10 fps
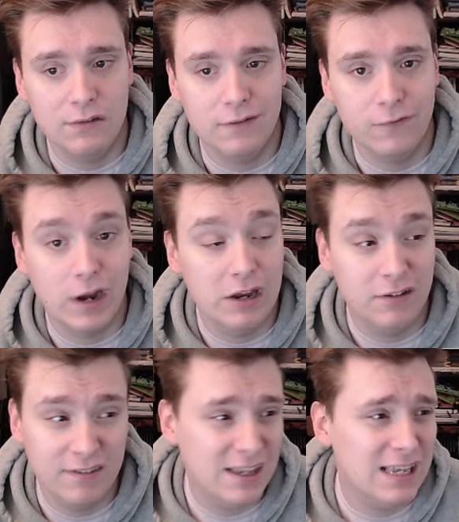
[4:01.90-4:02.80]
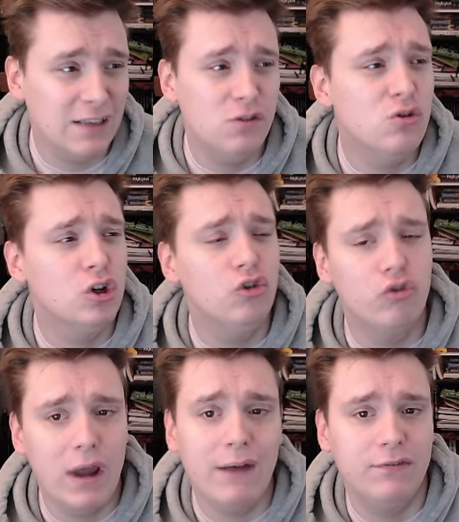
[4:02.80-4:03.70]
in free agency. Yes, you could
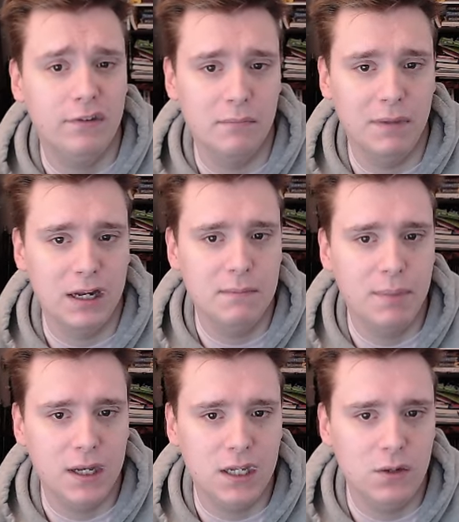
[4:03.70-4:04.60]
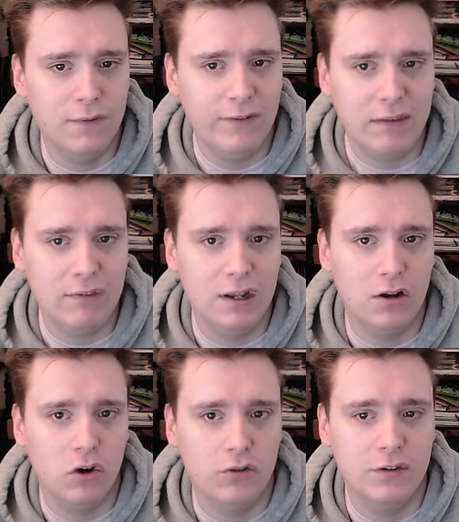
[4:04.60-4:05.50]
draft somebody, but you invested in
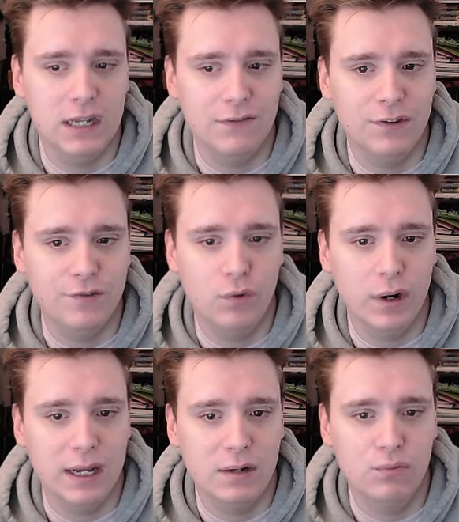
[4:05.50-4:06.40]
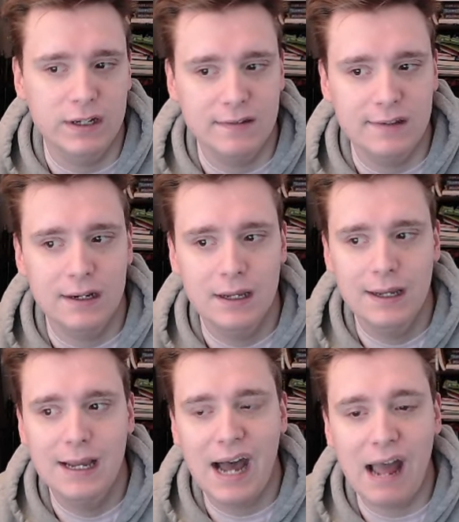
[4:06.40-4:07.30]
Carlton Davis for a reason.
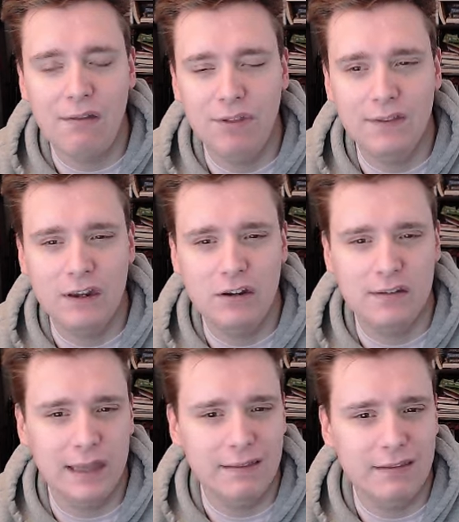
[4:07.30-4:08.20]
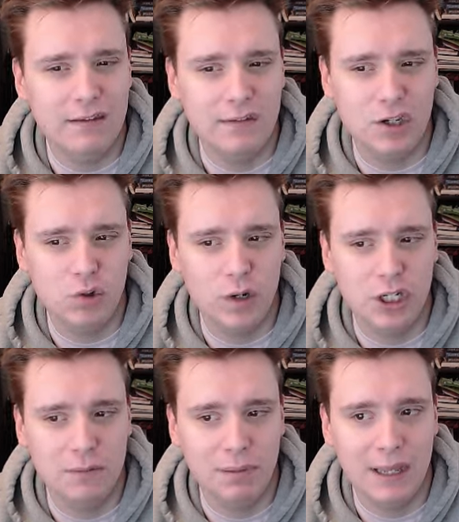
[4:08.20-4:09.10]
I think they just let this
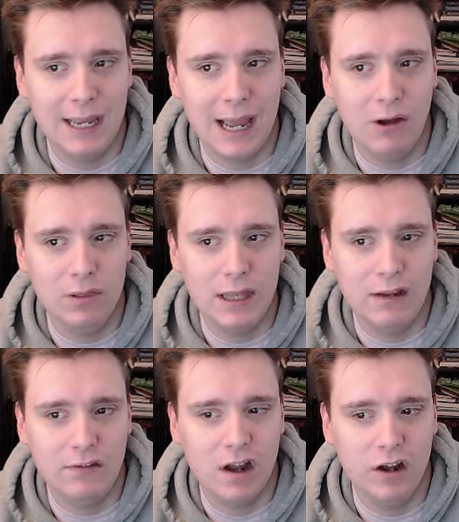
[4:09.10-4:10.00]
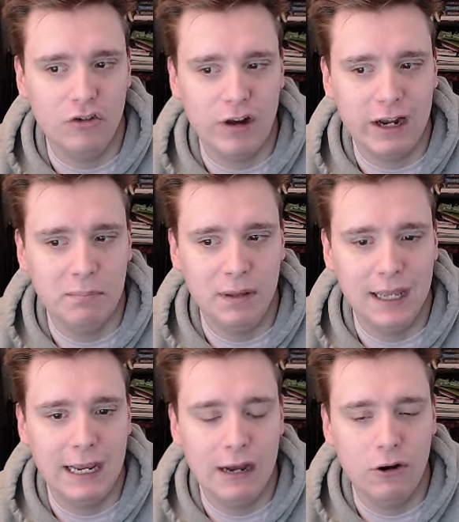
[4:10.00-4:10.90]
situation play out, let his contract
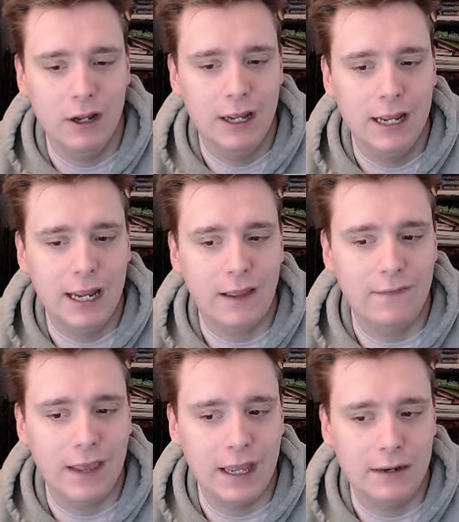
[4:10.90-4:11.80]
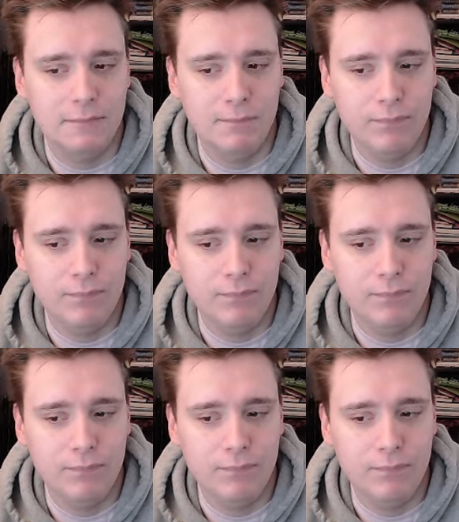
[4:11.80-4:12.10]
play out, and then